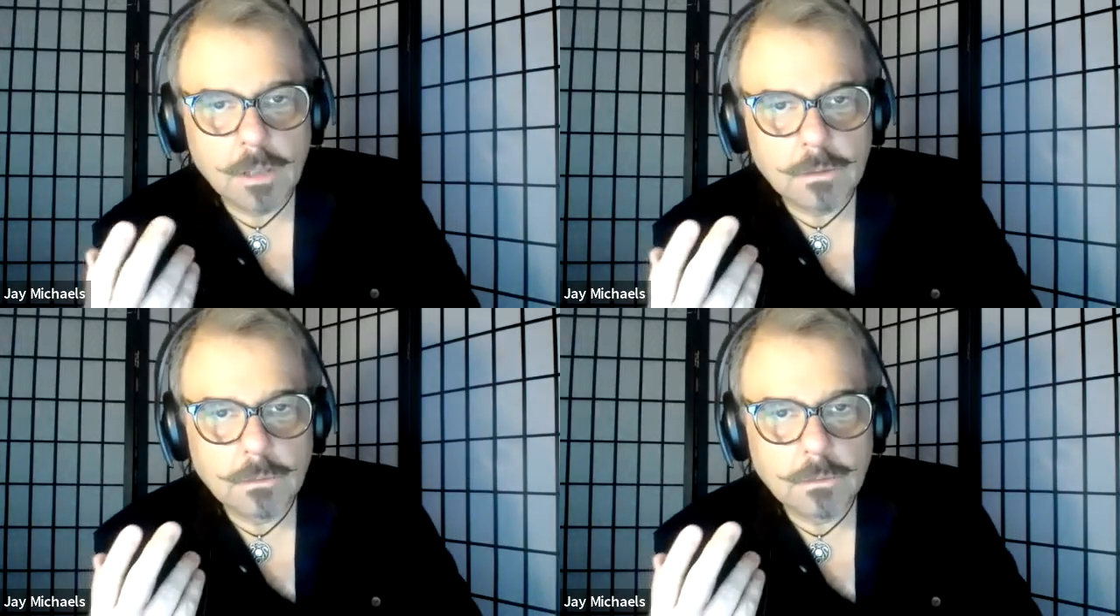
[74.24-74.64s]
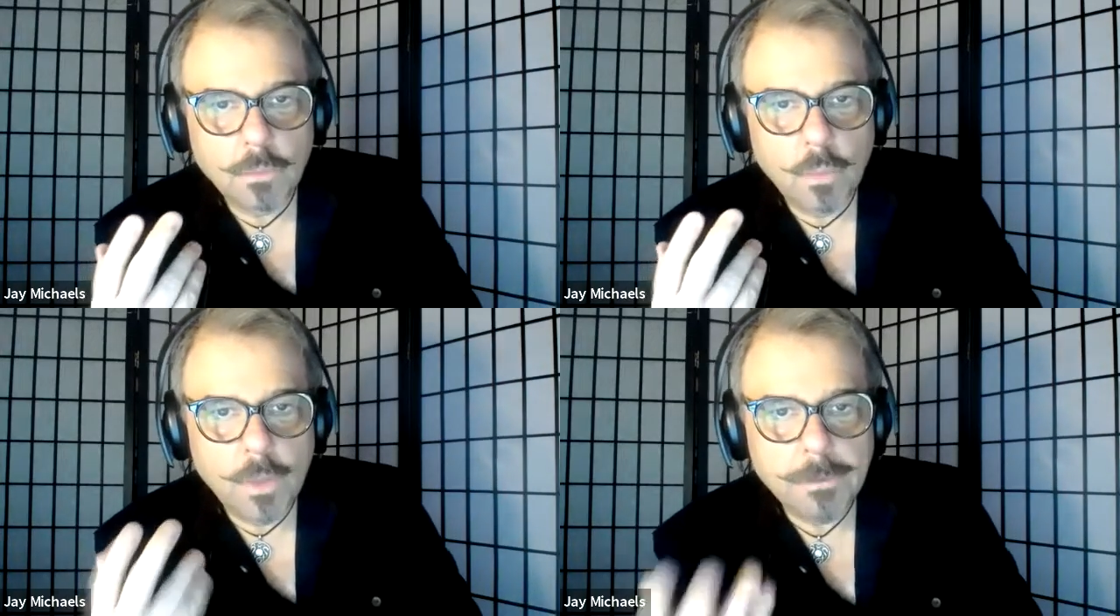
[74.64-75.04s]

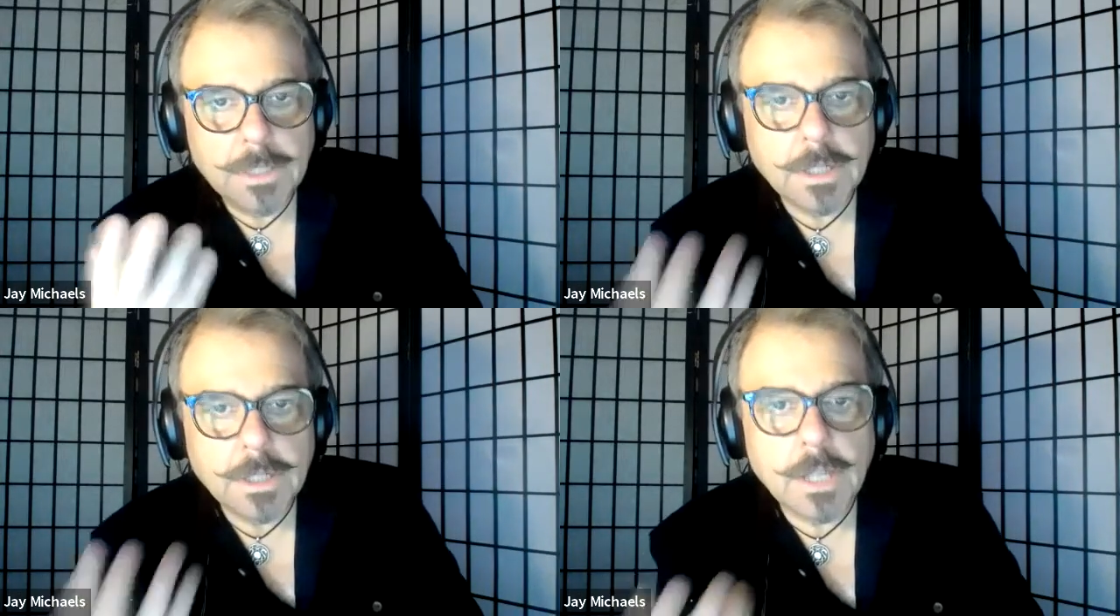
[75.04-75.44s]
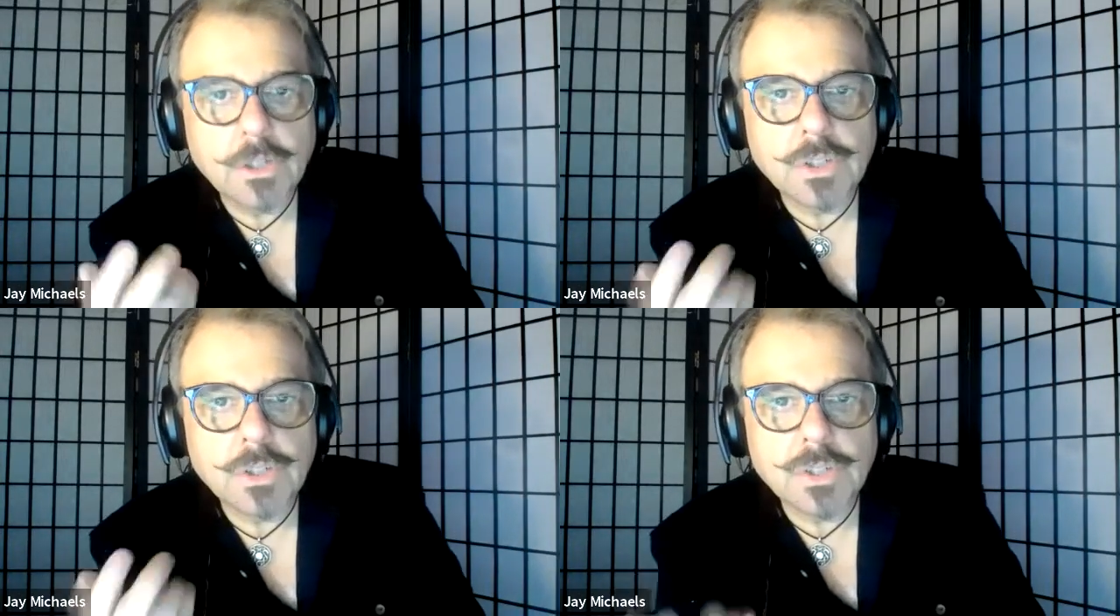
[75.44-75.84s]
With me today to
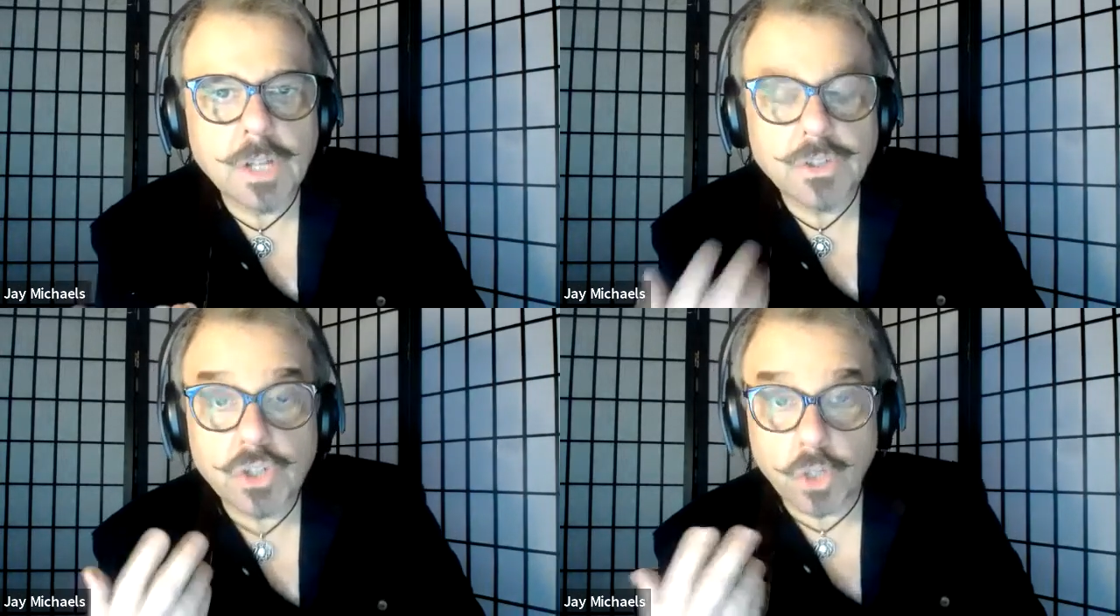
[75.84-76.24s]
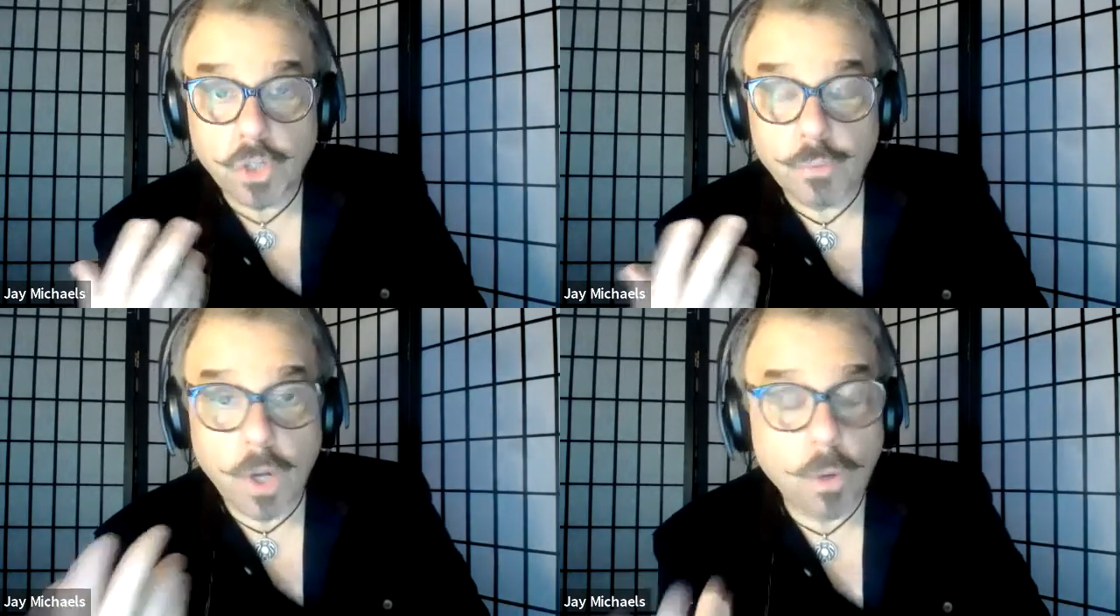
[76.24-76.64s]
discuss
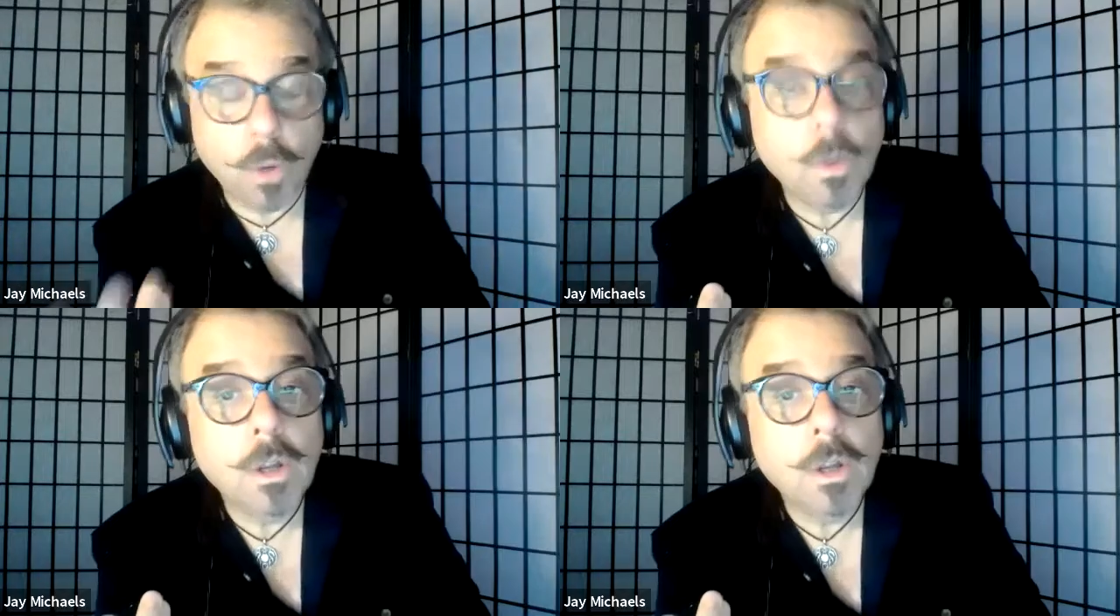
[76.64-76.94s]
Tarot,